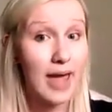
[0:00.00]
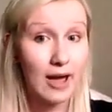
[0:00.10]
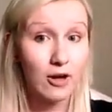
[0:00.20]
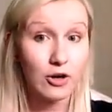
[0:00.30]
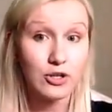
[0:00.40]

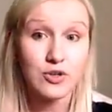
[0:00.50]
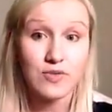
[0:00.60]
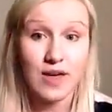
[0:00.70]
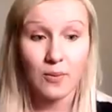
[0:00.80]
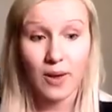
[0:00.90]
powder
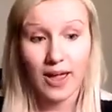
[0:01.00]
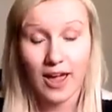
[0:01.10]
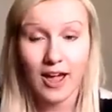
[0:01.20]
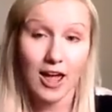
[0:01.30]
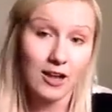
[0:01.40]
so that way
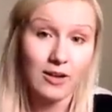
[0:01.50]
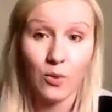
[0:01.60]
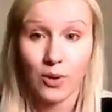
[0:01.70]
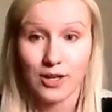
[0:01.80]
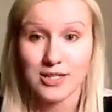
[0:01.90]
it kind of
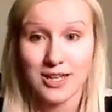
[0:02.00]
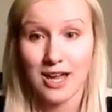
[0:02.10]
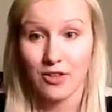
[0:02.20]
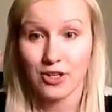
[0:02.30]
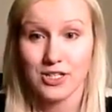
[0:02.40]
like works
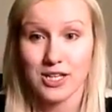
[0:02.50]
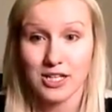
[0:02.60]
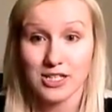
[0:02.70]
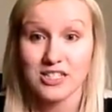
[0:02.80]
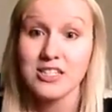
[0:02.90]
together
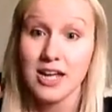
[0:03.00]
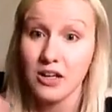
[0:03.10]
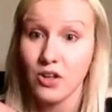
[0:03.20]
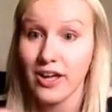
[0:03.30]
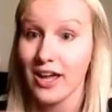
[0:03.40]
to
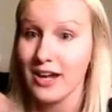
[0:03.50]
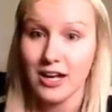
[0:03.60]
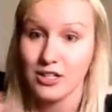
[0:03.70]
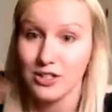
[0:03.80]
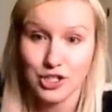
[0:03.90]
stay light and
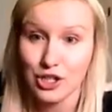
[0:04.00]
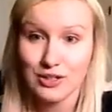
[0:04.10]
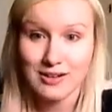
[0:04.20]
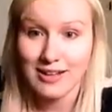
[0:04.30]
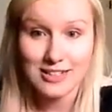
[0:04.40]
not
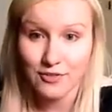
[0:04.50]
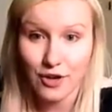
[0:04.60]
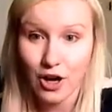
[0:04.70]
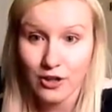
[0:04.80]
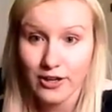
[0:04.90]
turn a
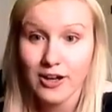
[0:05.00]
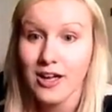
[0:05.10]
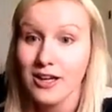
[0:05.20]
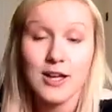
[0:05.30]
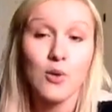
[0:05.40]
different color,
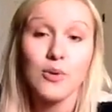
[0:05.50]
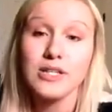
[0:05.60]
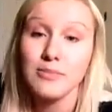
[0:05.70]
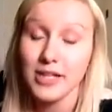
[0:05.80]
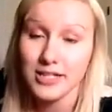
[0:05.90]
because I don't
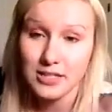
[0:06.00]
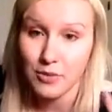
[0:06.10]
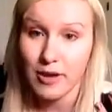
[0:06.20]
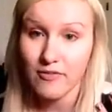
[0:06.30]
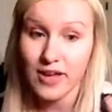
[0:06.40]
want it to blend
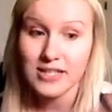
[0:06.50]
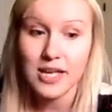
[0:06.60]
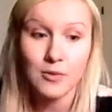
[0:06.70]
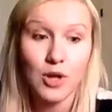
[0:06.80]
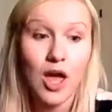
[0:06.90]
in with my face.
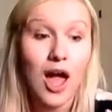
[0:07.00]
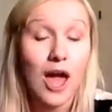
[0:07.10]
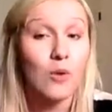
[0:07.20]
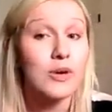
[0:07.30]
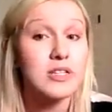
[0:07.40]
I
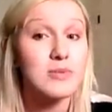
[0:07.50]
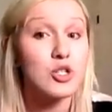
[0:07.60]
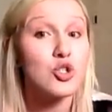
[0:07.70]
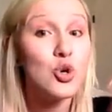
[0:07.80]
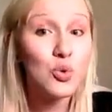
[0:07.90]
don't want it to
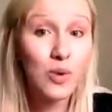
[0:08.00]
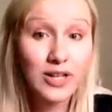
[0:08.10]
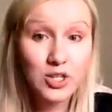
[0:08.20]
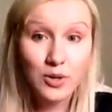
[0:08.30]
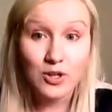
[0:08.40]
be too
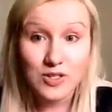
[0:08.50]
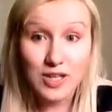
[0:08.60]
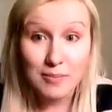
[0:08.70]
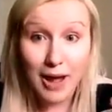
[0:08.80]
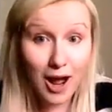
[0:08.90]
white to where it
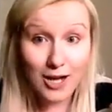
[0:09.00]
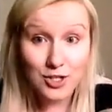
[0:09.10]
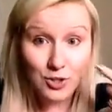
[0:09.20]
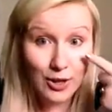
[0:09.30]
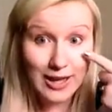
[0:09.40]
looks like my
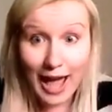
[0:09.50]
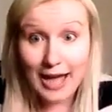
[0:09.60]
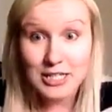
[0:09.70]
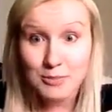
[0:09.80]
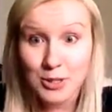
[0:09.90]
eyes are like
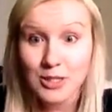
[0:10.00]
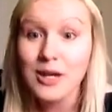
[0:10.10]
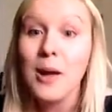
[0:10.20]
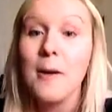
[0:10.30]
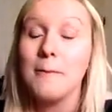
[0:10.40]
Casper,
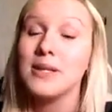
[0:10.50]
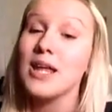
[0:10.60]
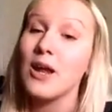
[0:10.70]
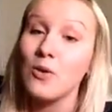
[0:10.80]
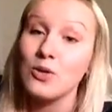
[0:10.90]
but
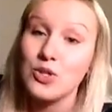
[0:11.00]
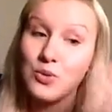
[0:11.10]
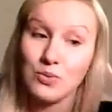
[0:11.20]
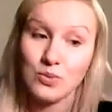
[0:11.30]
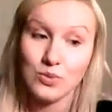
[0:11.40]
then I
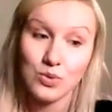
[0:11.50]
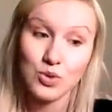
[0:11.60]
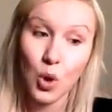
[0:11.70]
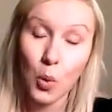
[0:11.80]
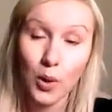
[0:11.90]
also
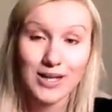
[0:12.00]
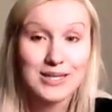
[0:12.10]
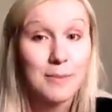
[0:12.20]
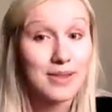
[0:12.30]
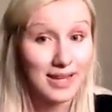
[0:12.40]
don't want
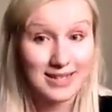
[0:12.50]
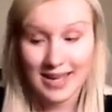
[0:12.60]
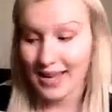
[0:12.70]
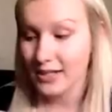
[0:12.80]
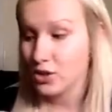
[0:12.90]
it to
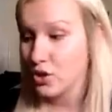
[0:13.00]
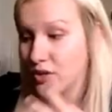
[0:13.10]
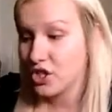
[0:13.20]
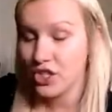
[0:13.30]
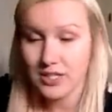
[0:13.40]
blend in, so
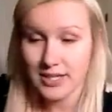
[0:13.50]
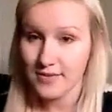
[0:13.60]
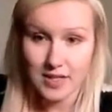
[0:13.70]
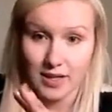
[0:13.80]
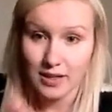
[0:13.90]
this just
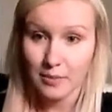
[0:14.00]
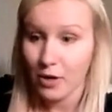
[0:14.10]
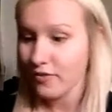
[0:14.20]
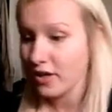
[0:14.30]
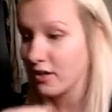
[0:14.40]
gives it like the
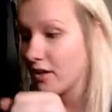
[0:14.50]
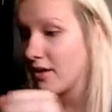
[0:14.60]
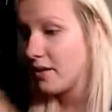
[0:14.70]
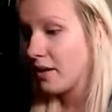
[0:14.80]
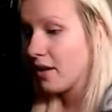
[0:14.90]
perfect
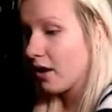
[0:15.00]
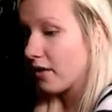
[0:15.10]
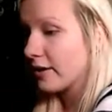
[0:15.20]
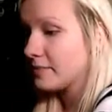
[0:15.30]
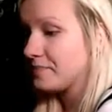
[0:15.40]

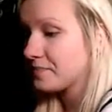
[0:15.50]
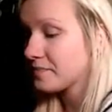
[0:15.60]
color.